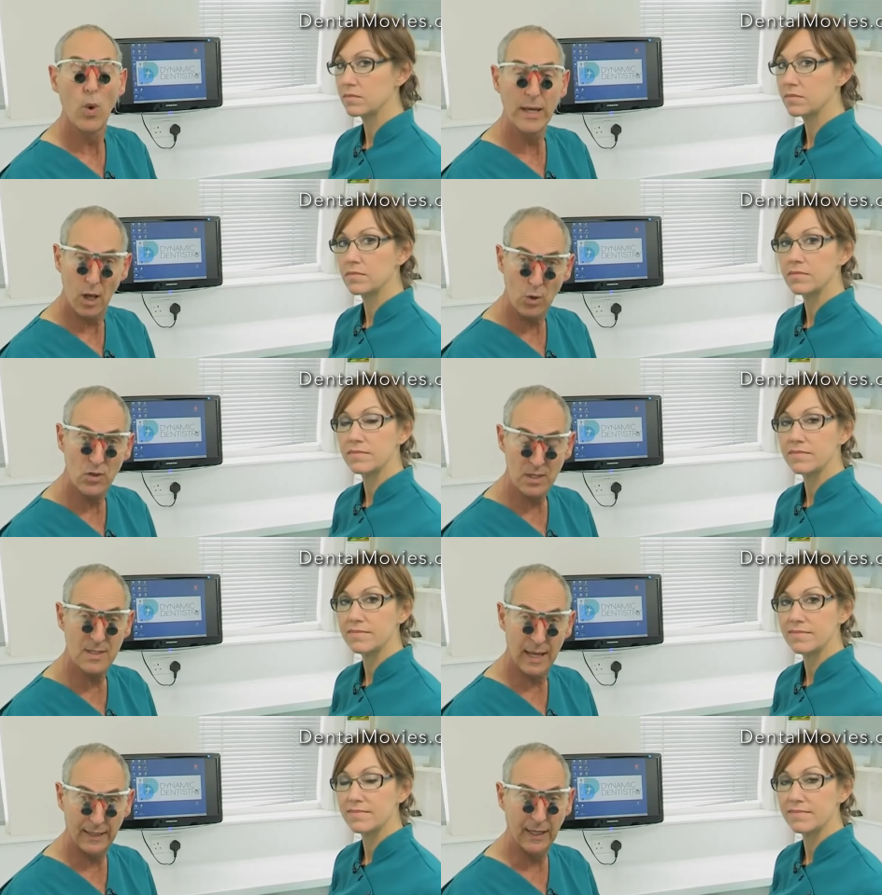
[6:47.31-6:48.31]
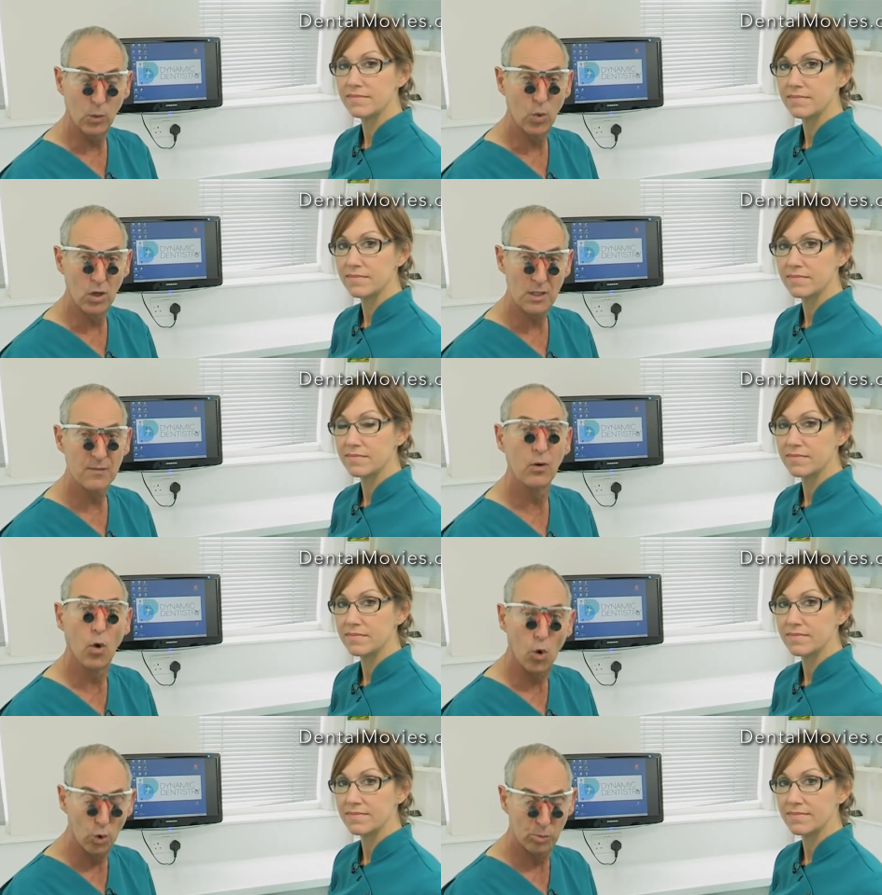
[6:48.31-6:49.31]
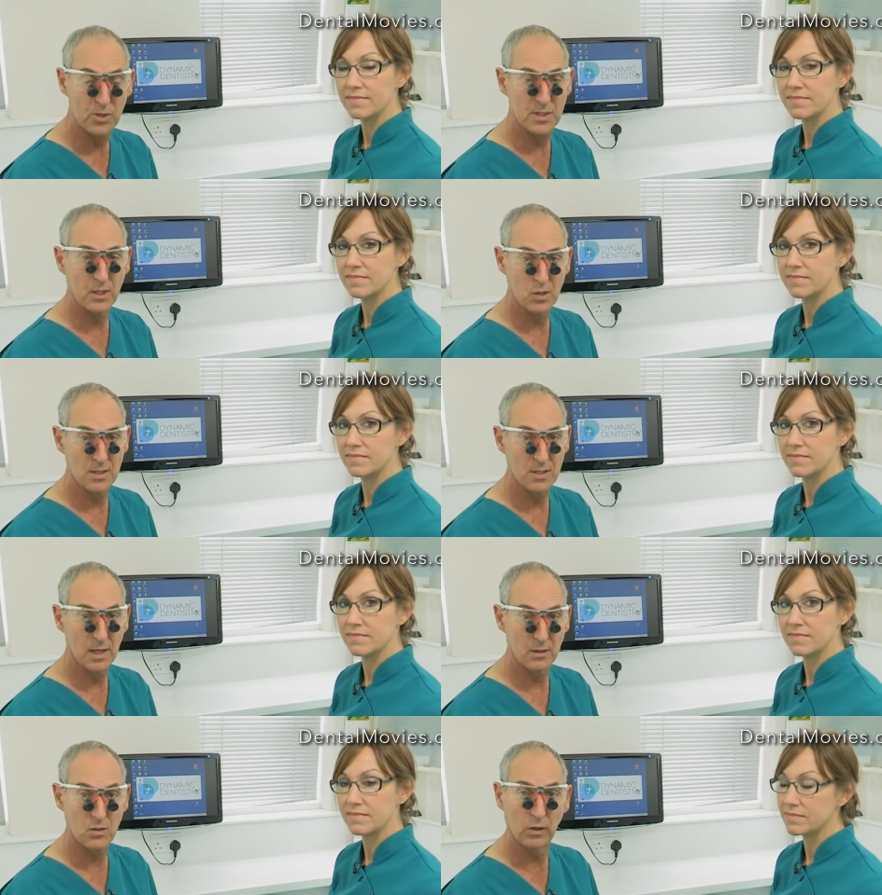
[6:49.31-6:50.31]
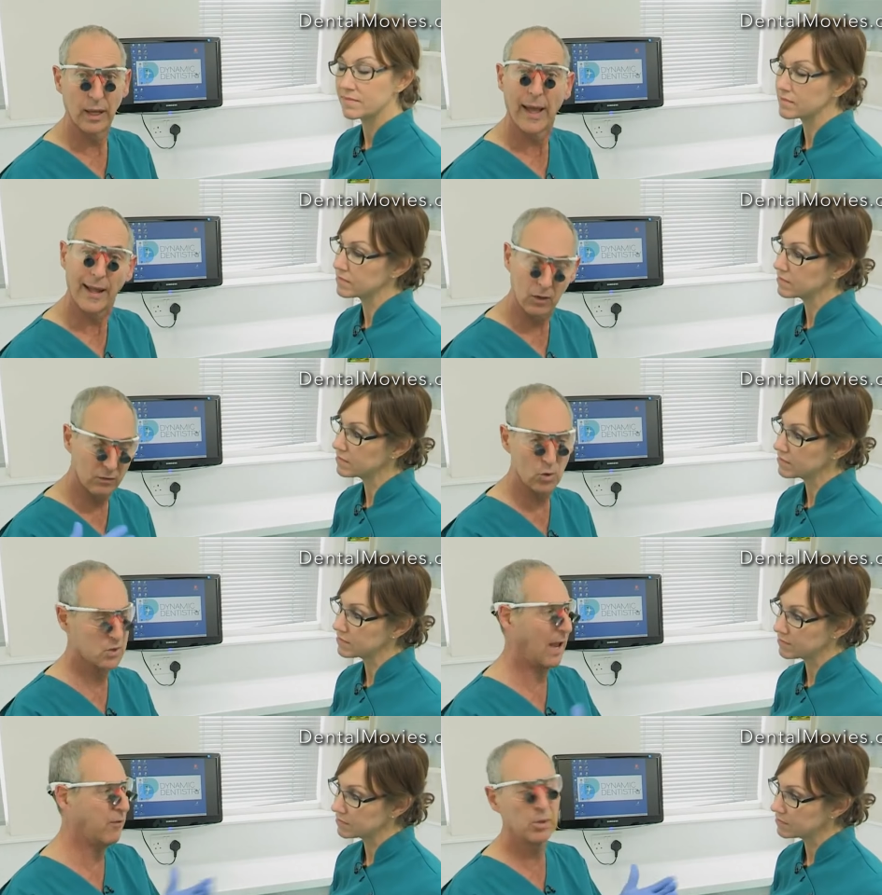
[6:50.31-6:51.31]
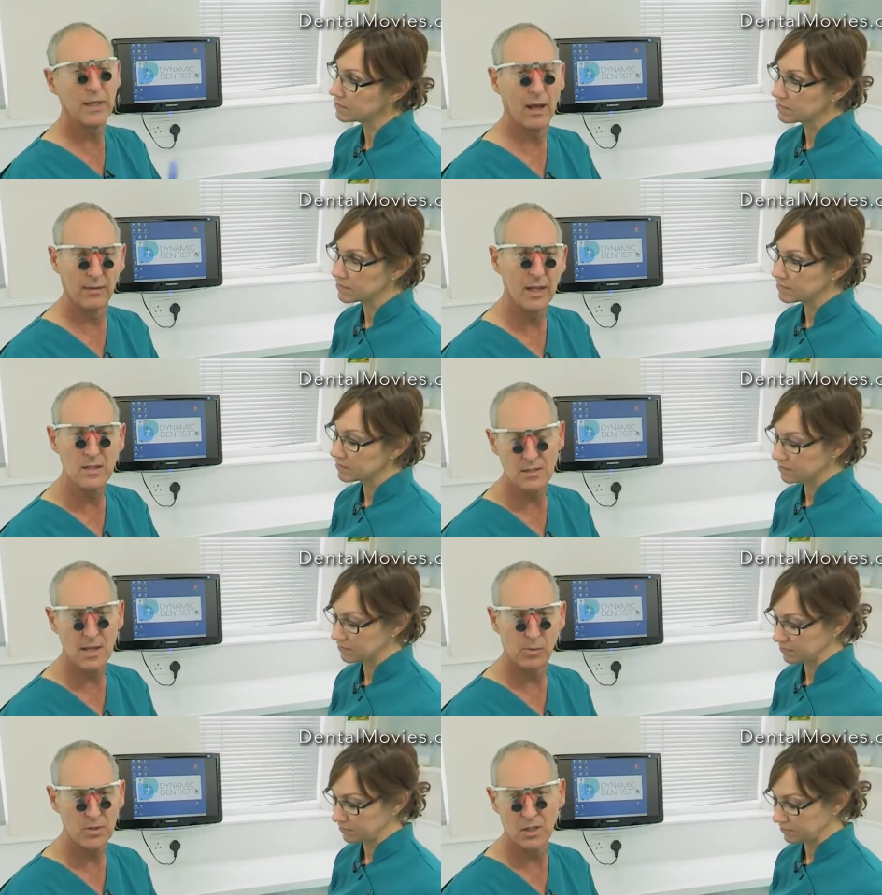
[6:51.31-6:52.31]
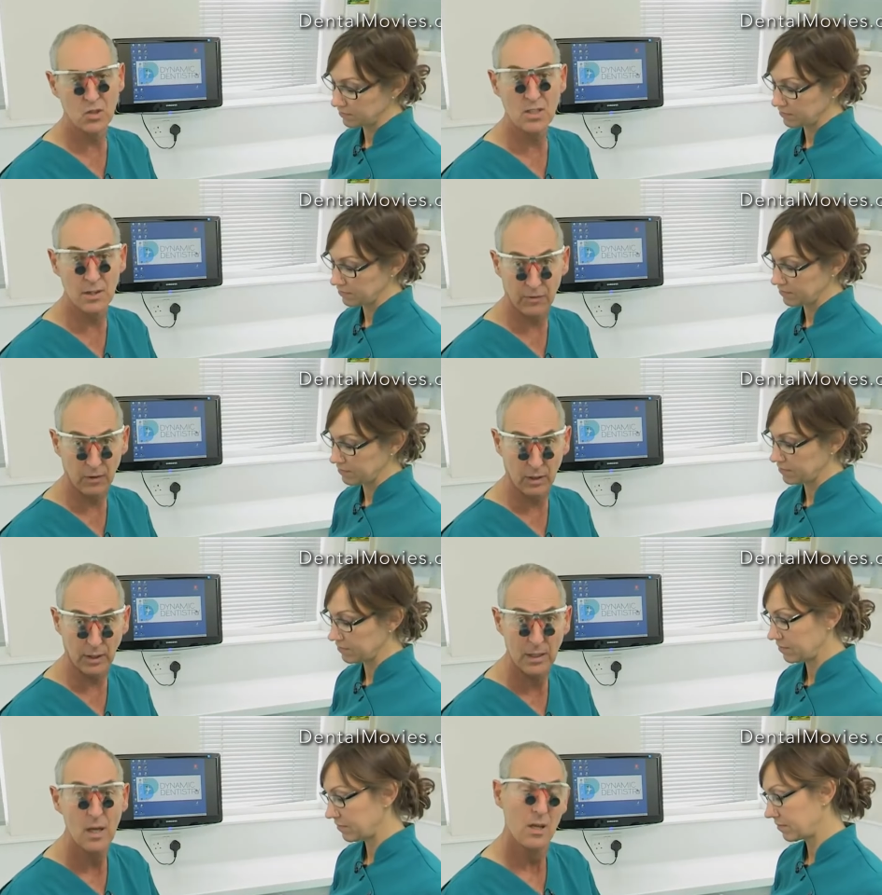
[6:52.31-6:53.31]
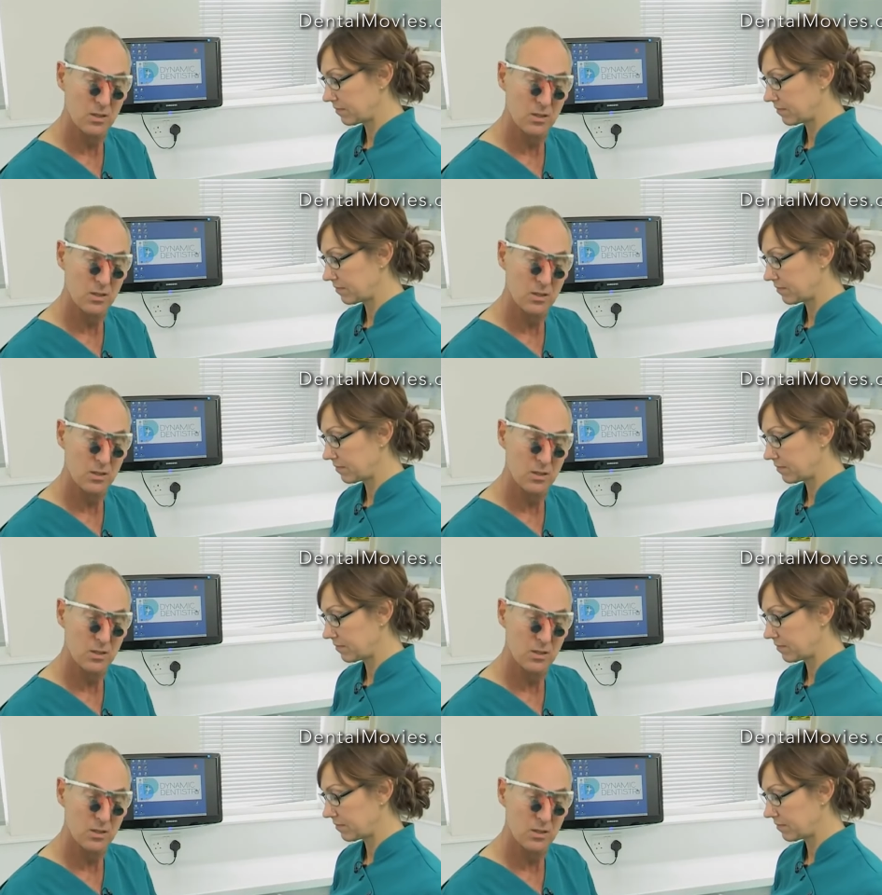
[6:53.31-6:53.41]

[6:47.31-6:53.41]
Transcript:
Speaker 1: We know this technique works for all procedures in dentistry. And of course, everybody out there does their procedures differently.